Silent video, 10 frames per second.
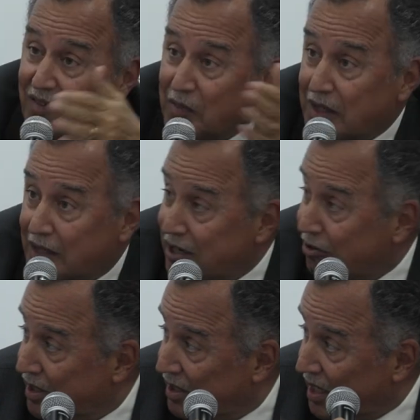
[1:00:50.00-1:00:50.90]
have been
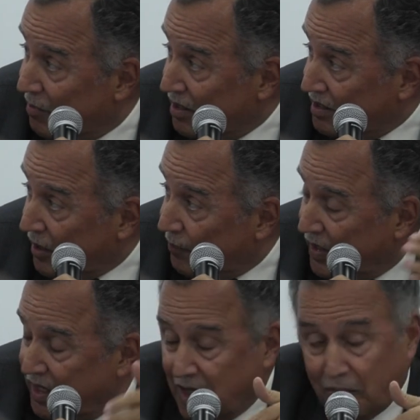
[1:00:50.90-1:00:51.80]
clear about that.
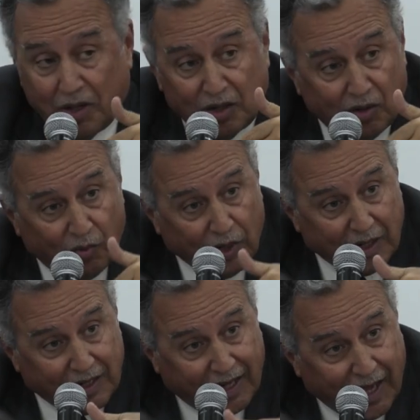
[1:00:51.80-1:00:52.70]
But
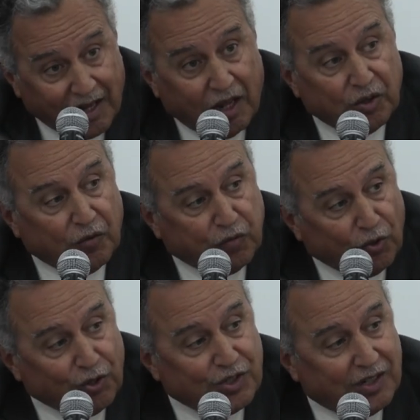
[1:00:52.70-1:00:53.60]
we cannot
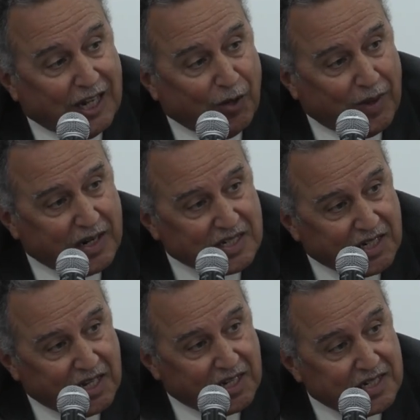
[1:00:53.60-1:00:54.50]
afford to allow
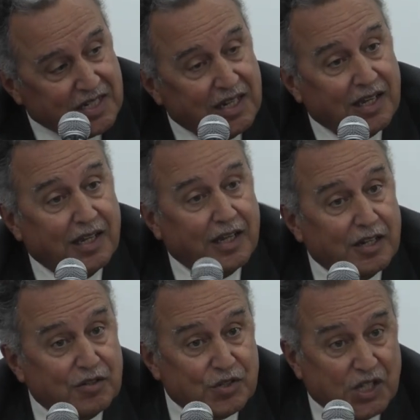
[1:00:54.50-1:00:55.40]
Palestinians
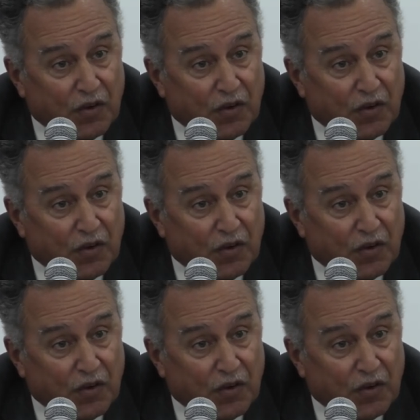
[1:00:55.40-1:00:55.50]
to